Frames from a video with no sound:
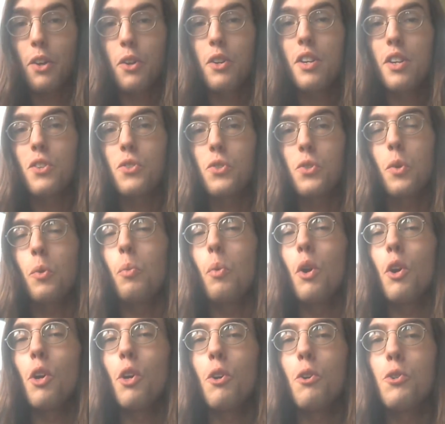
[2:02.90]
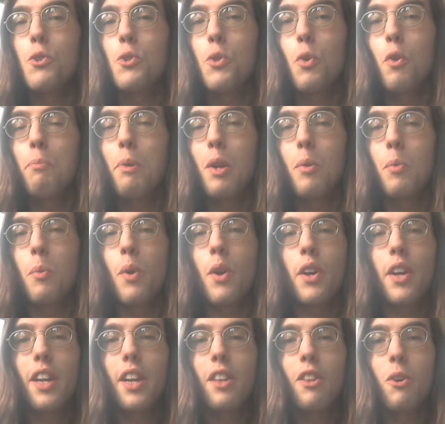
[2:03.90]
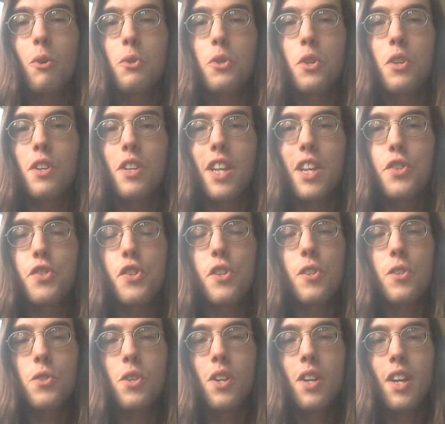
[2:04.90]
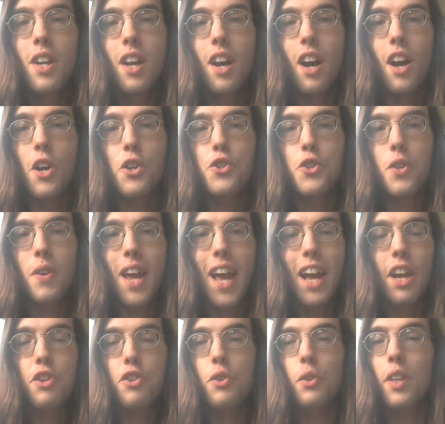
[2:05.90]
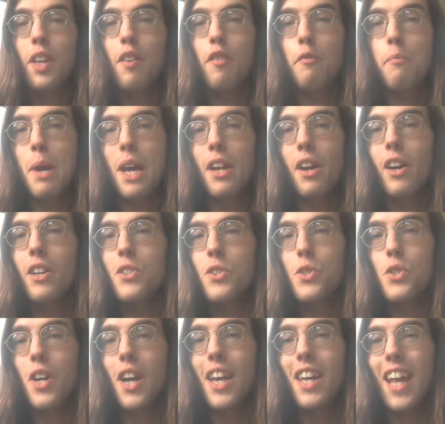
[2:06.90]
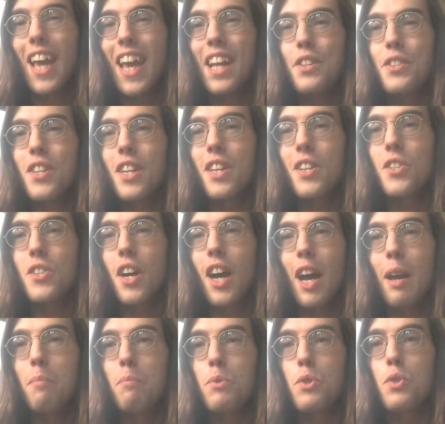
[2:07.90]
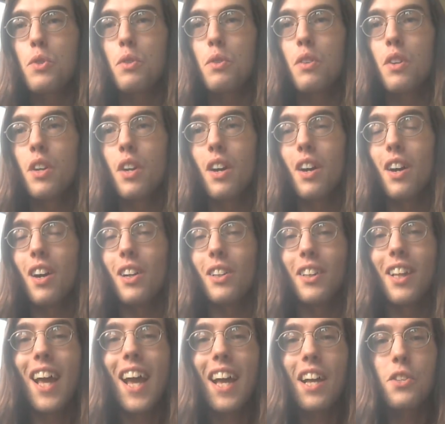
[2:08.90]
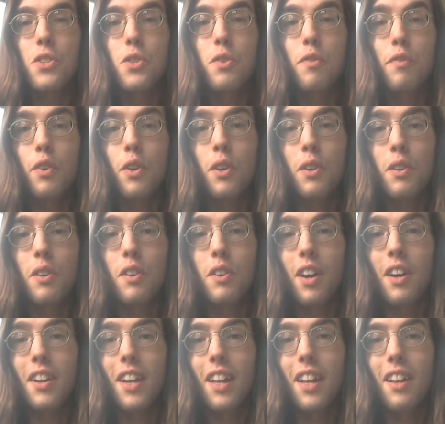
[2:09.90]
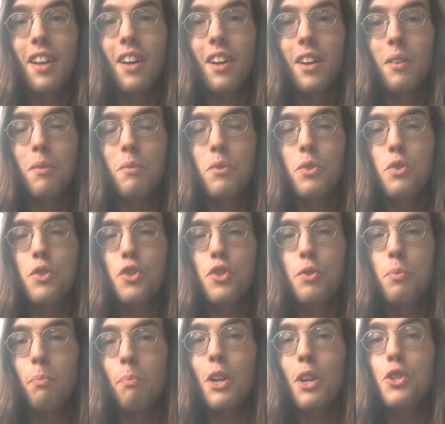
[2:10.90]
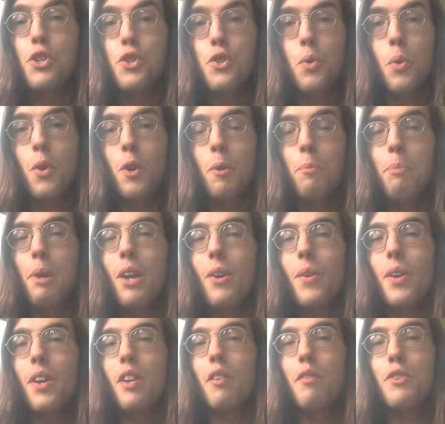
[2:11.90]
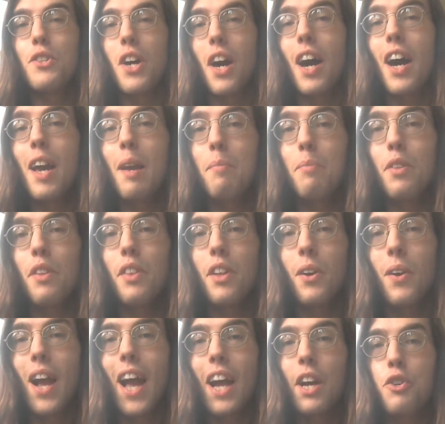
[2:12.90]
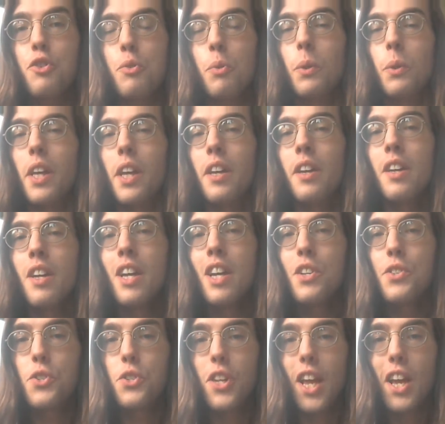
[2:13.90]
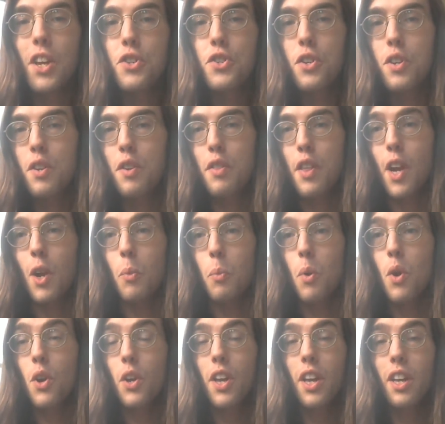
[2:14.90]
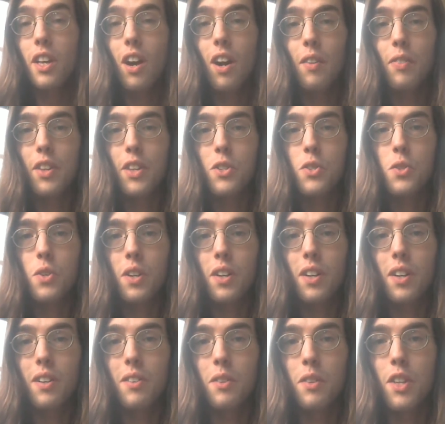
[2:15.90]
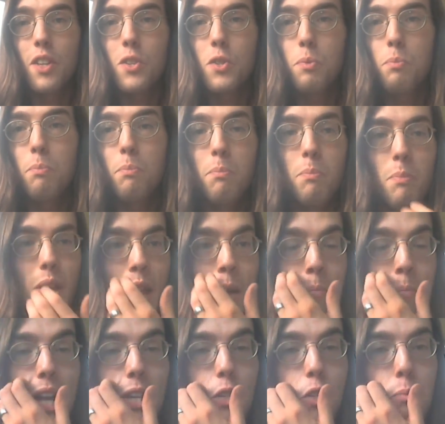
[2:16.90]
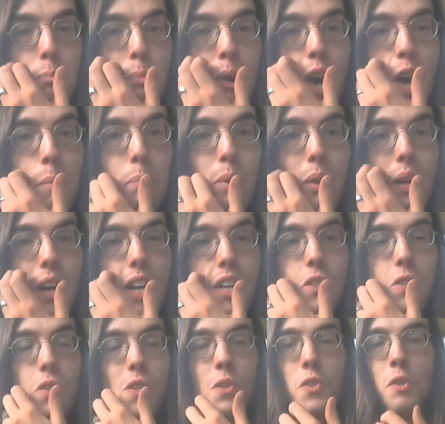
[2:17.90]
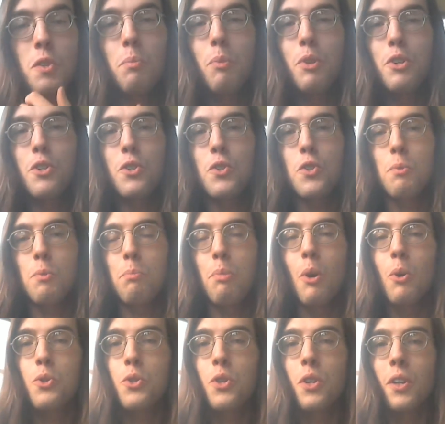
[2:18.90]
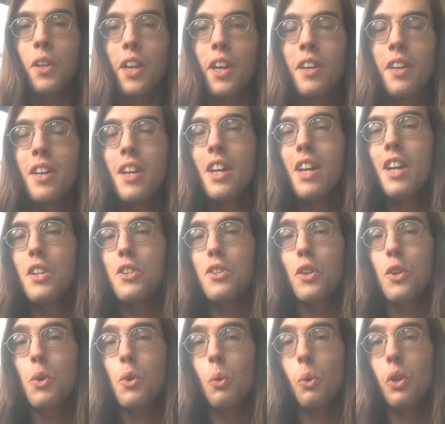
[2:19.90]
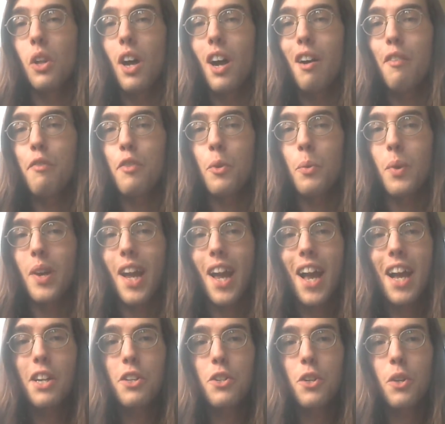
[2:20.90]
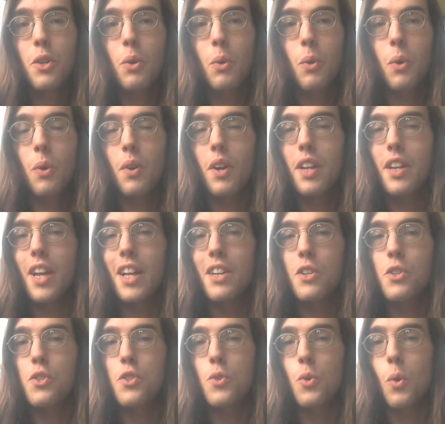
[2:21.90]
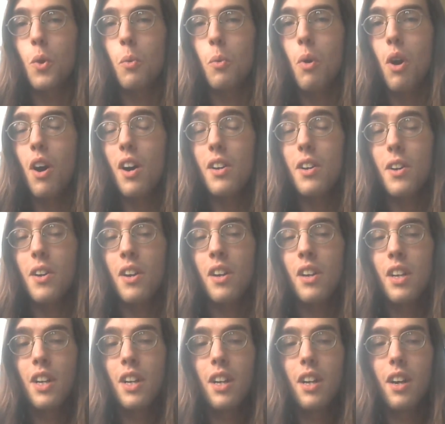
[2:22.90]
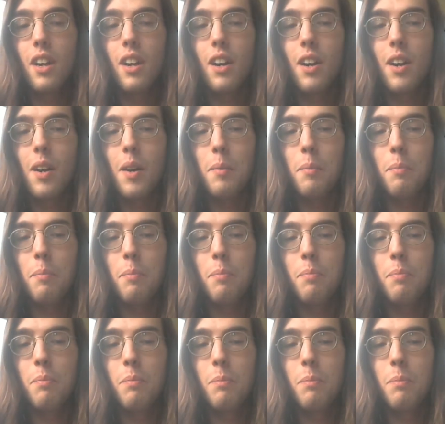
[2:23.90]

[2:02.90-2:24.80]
goodness, the workers who have been working in those conditions uh, should actually have been on site 18 times uh, less for a uh, sh much shorter period of time than they're actually stationed there working on this uh, this immense pipeline system, which is supposedly to cool off the reactor core and, and to store water um,